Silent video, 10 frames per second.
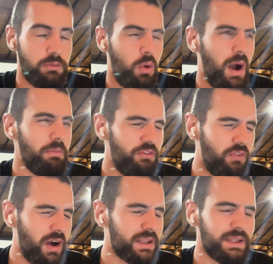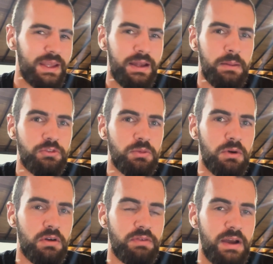No, I'm fucking getting up
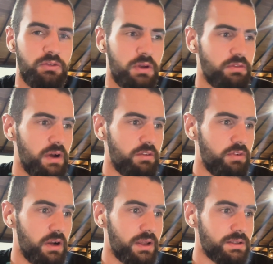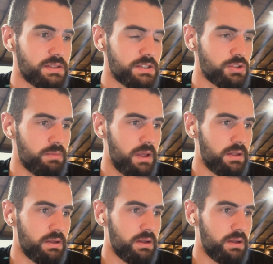tomorrow at 5.45. Fuck it, decision made.